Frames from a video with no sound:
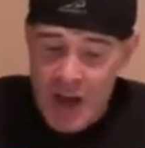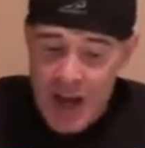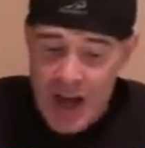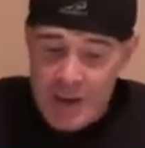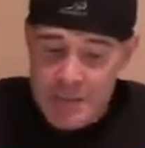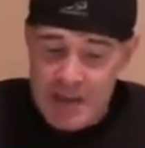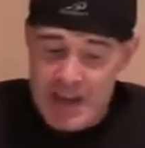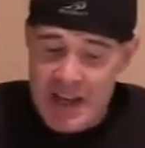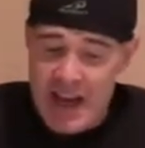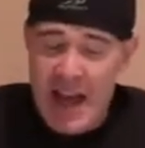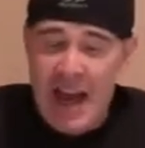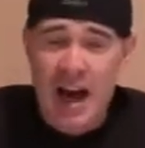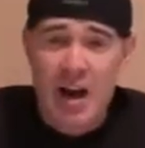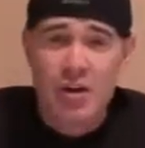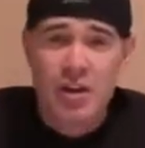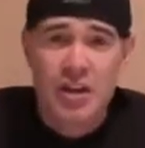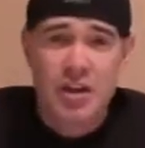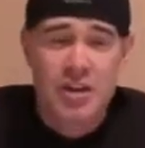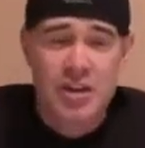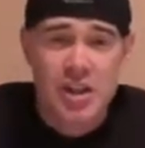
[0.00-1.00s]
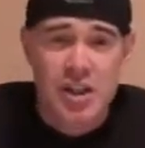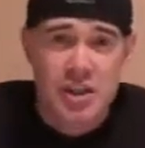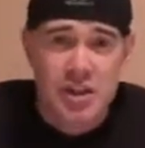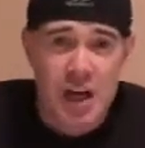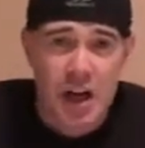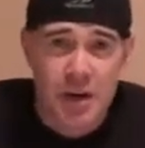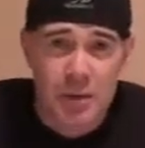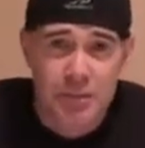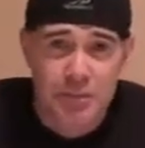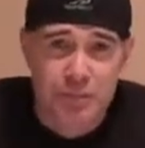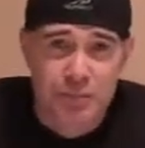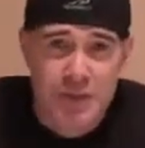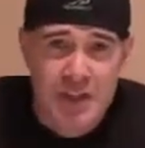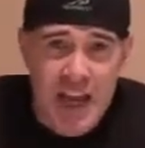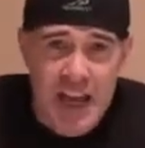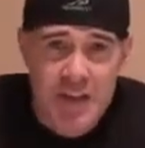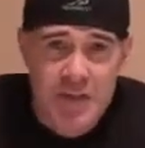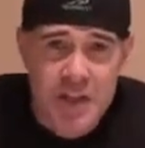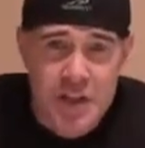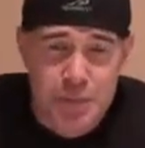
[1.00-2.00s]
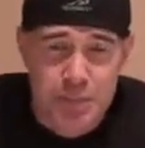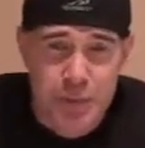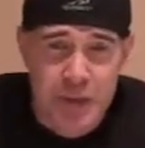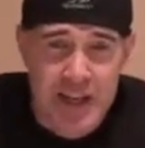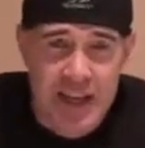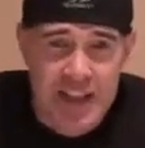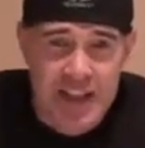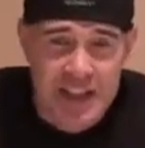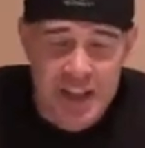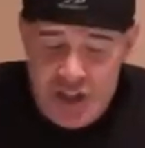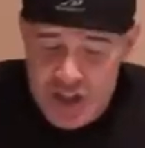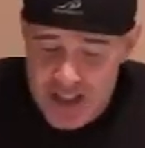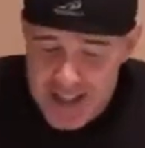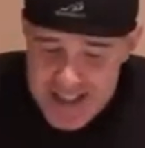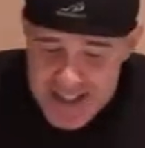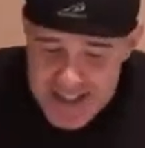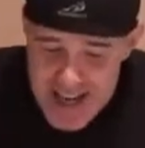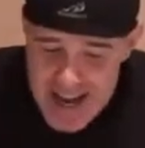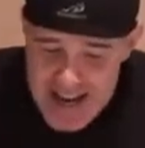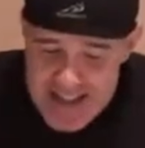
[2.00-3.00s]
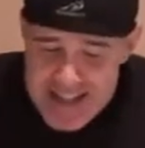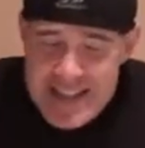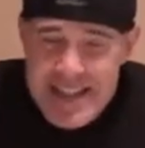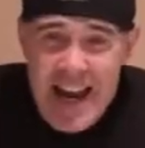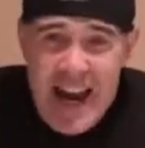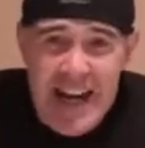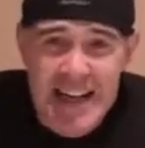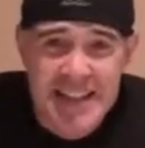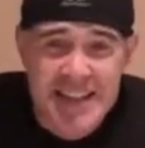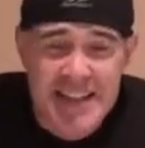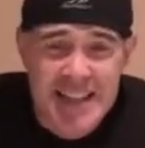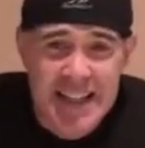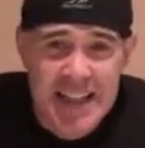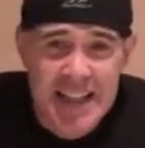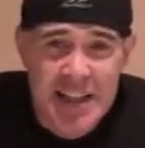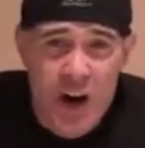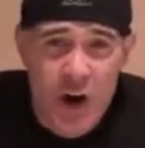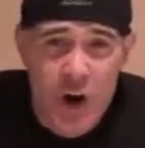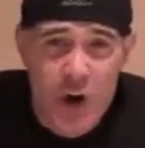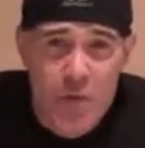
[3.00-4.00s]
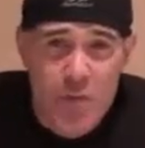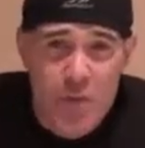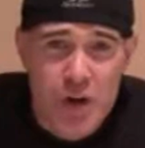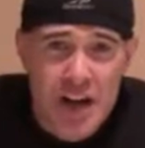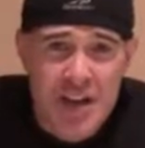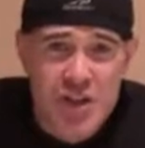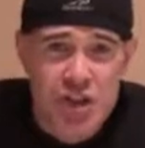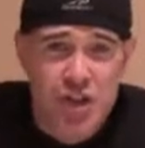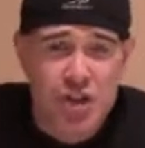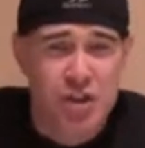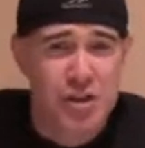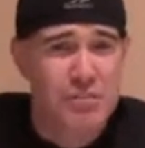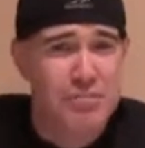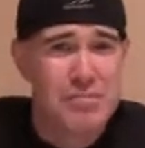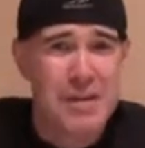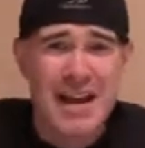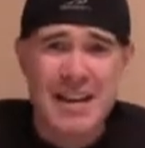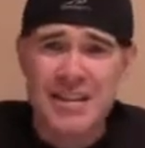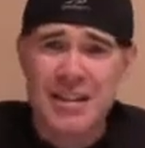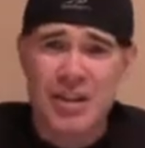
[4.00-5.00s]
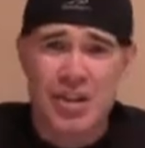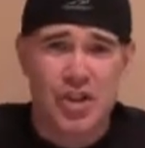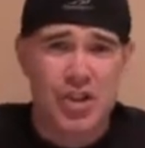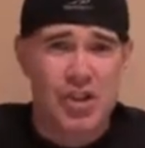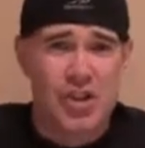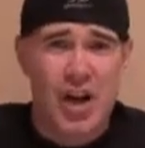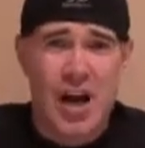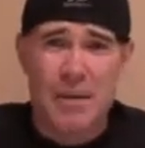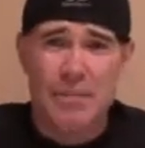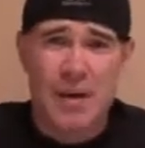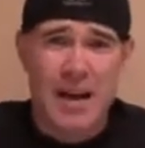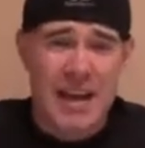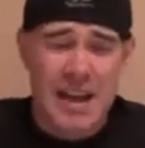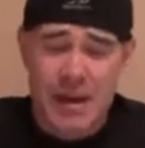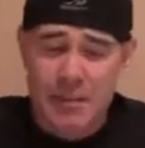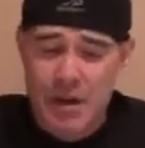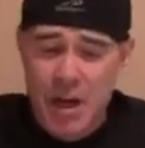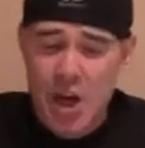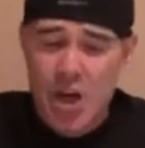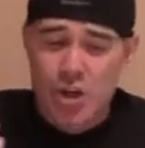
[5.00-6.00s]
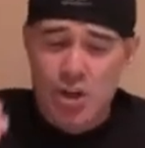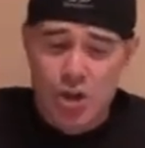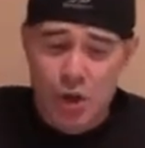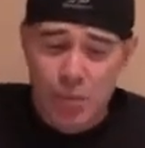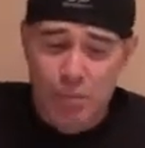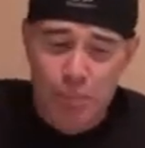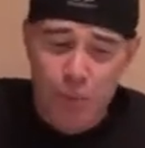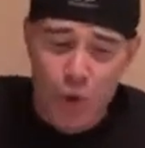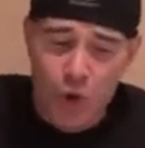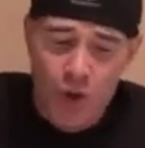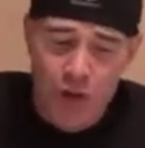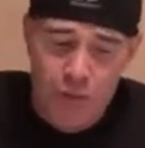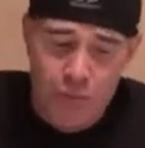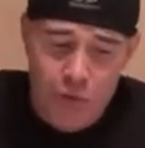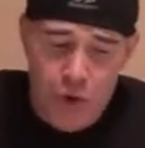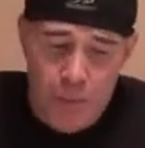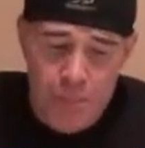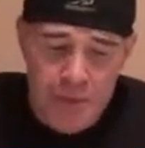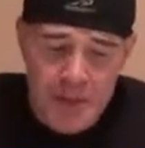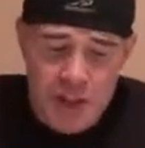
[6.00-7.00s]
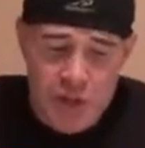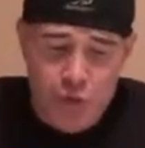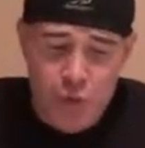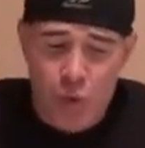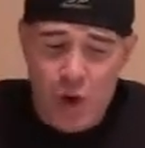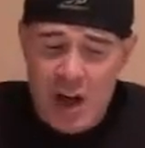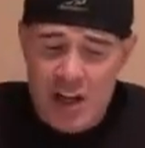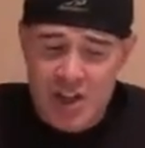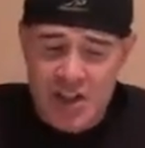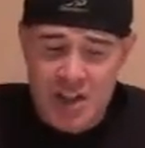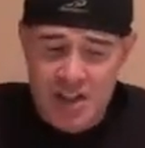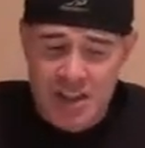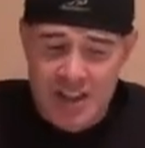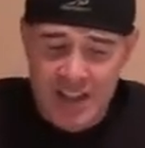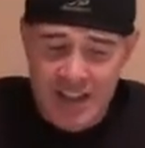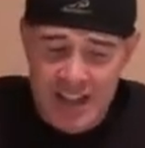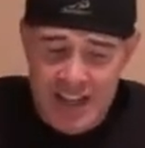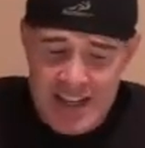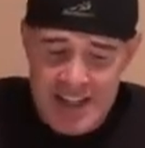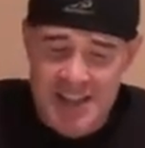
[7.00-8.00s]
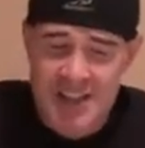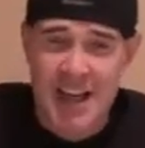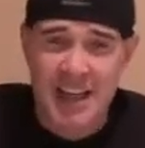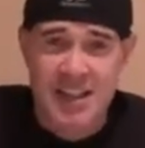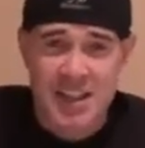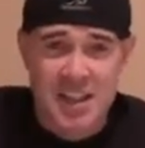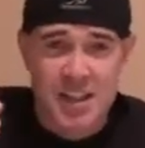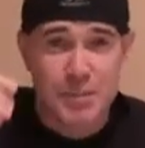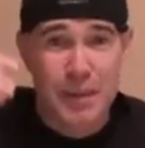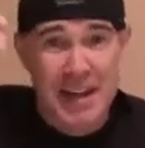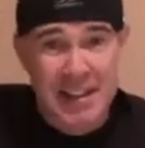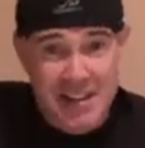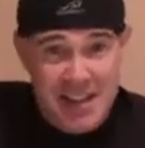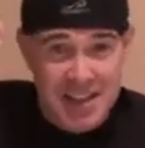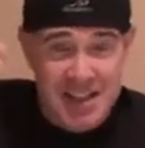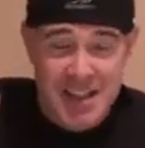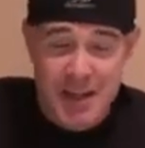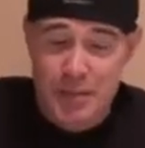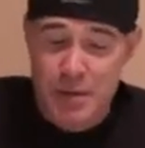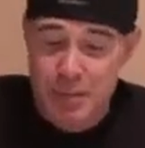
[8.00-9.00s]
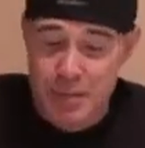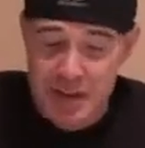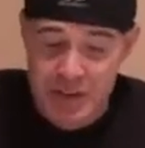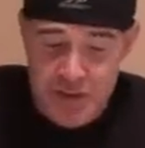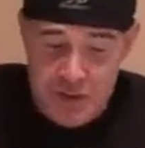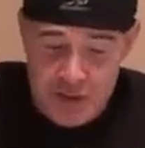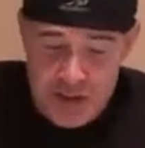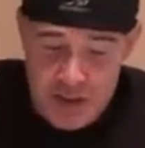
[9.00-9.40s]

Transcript: I mean, how good is Davis playing this year. He's got 19 home runs. Tremendous job by him. So Baltimore beats Washington last night despite the Zimmerman